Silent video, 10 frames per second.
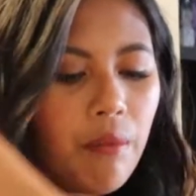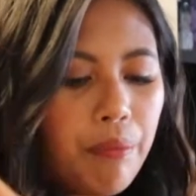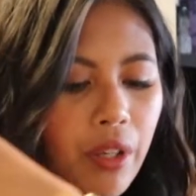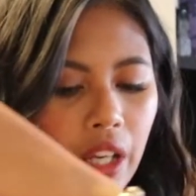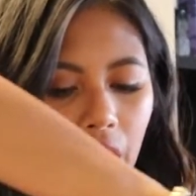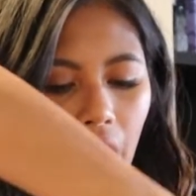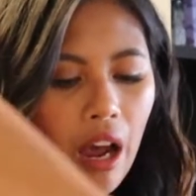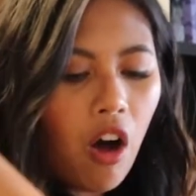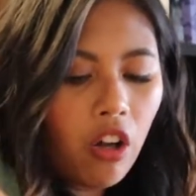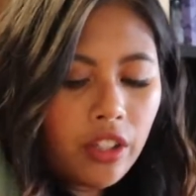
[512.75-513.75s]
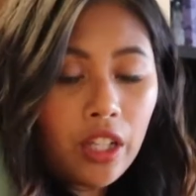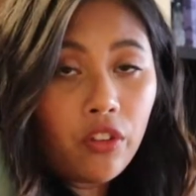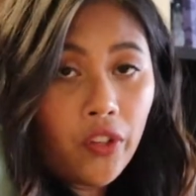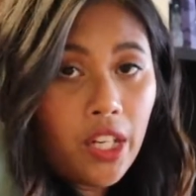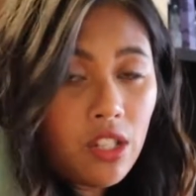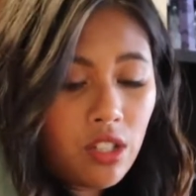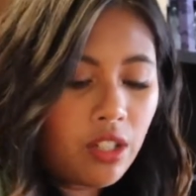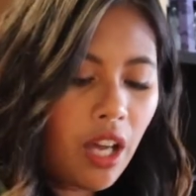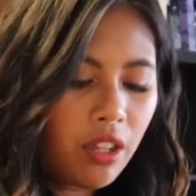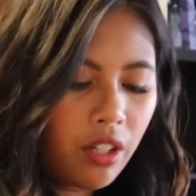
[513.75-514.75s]
putting all the ingredients
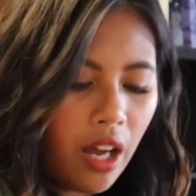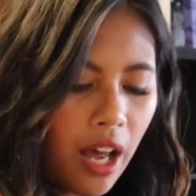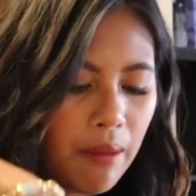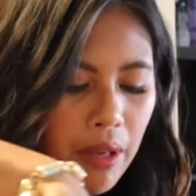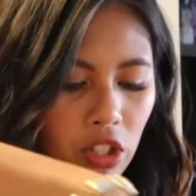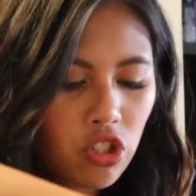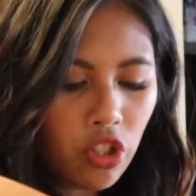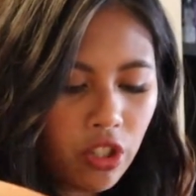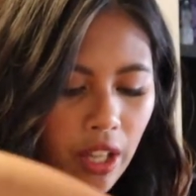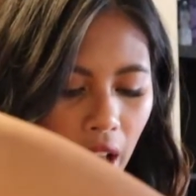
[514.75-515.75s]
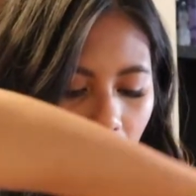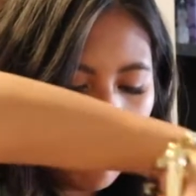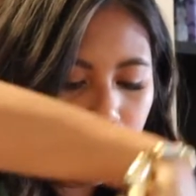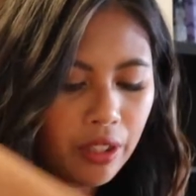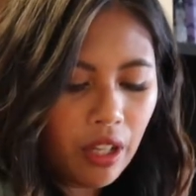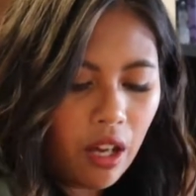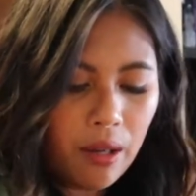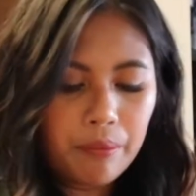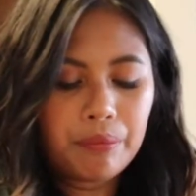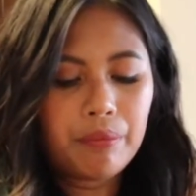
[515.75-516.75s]
together, I make sure that I
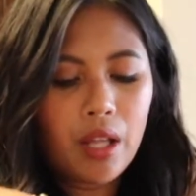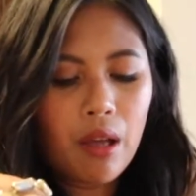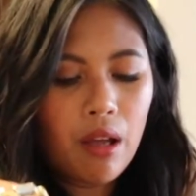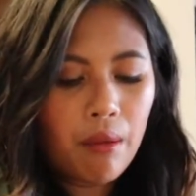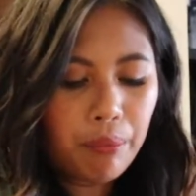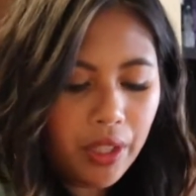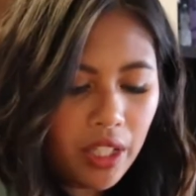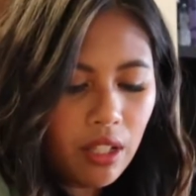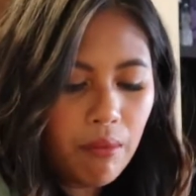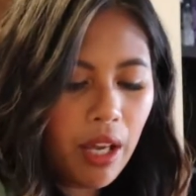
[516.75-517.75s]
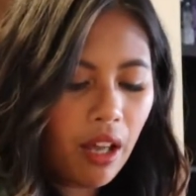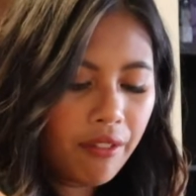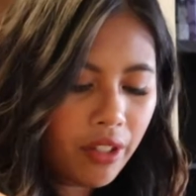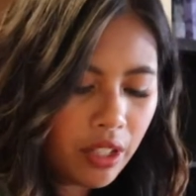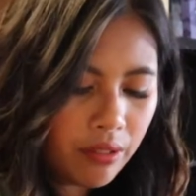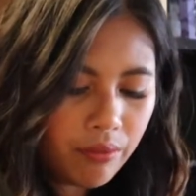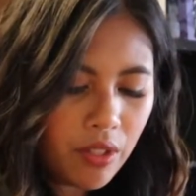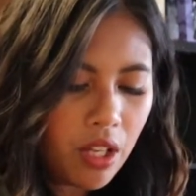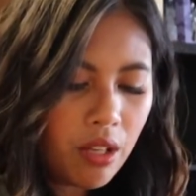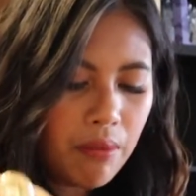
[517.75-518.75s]
preheat my oven,
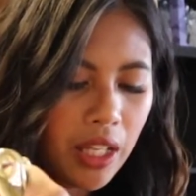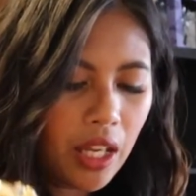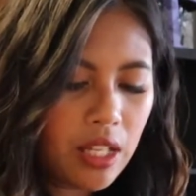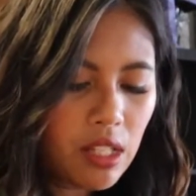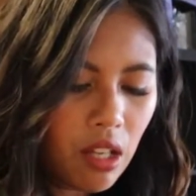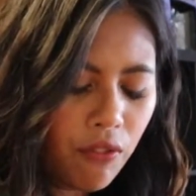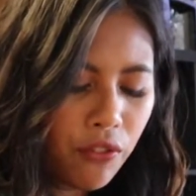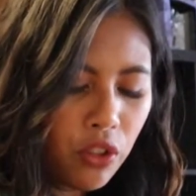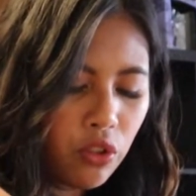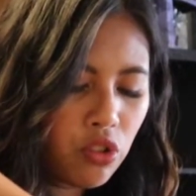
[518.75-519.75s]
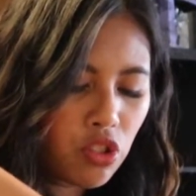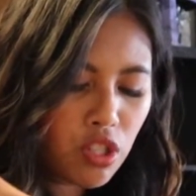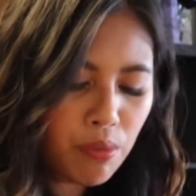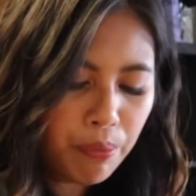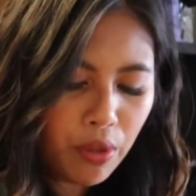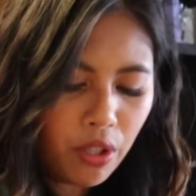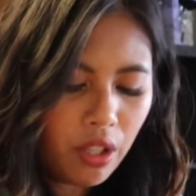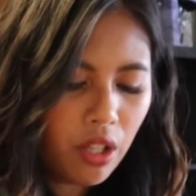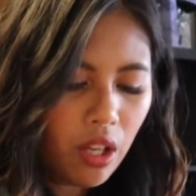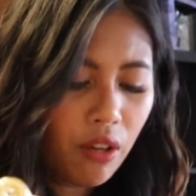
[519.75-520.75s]
because if you
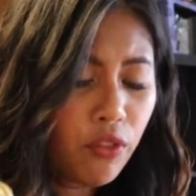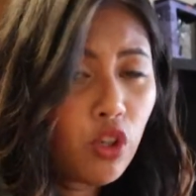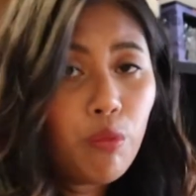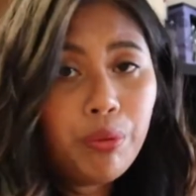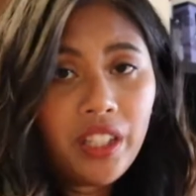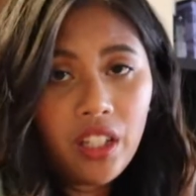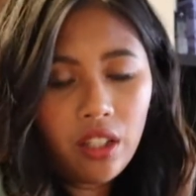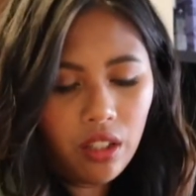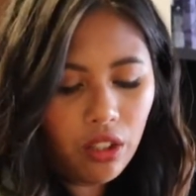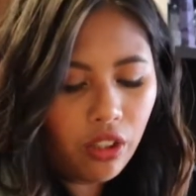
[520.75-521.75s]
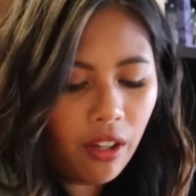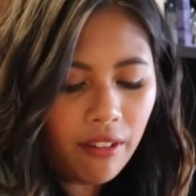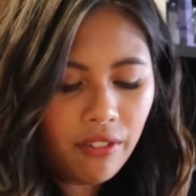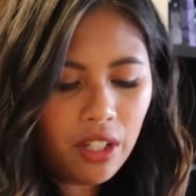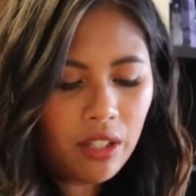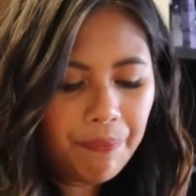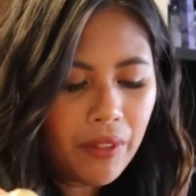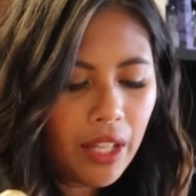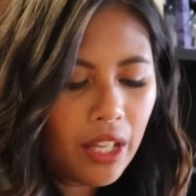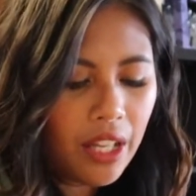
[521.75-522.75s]
don't preheat your oven,
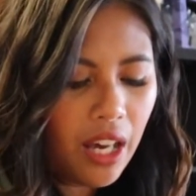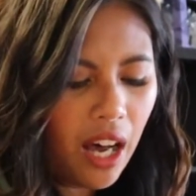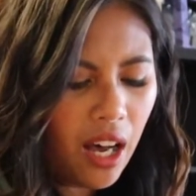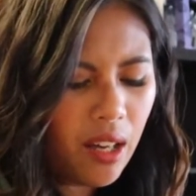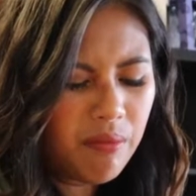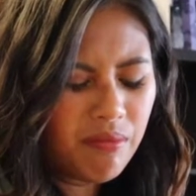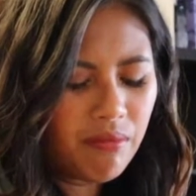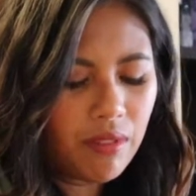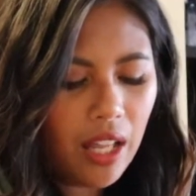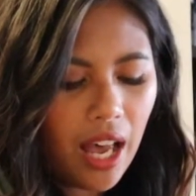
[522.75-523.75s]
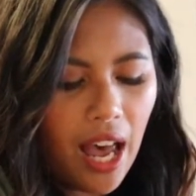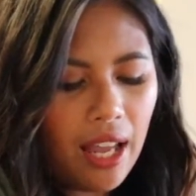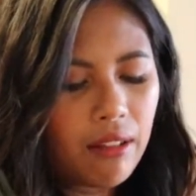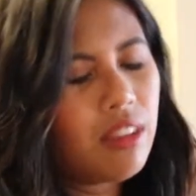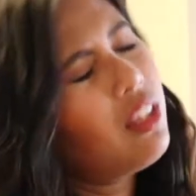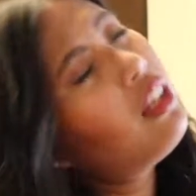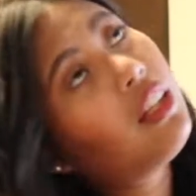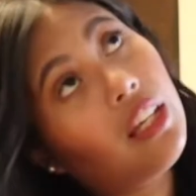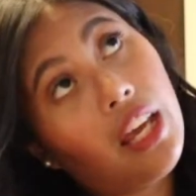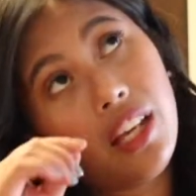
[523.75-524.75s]
I think
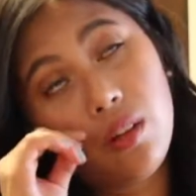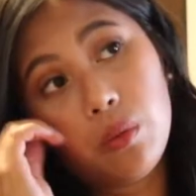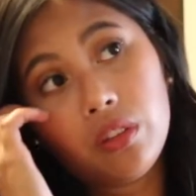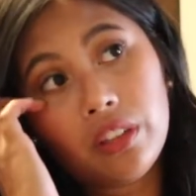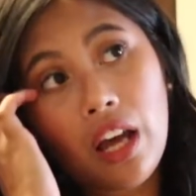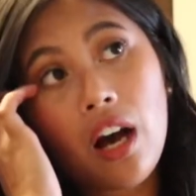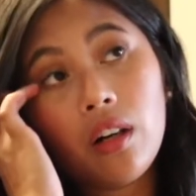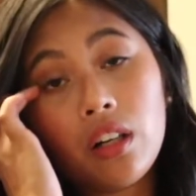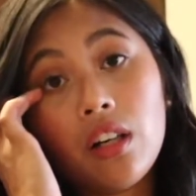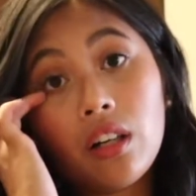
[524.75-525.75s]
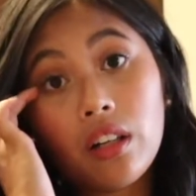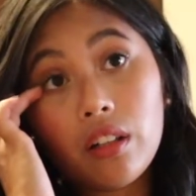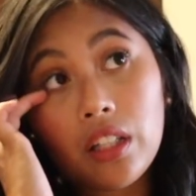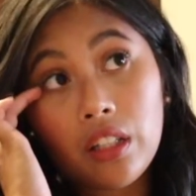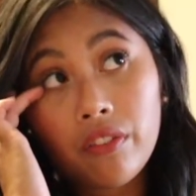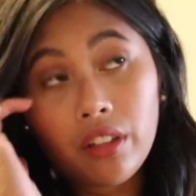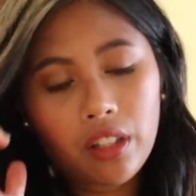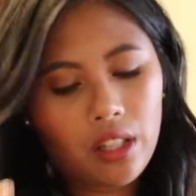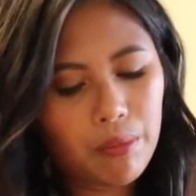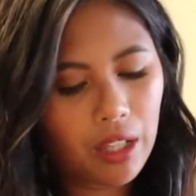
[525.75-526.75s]
the cake will not cook
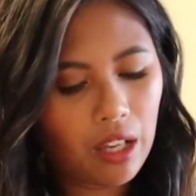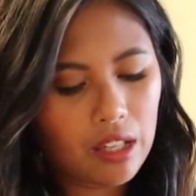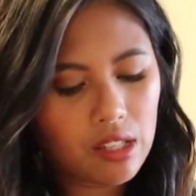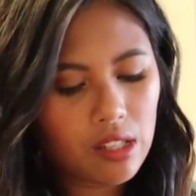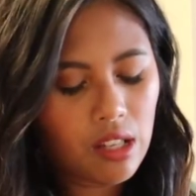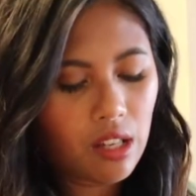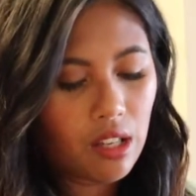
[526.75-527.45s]
evenly because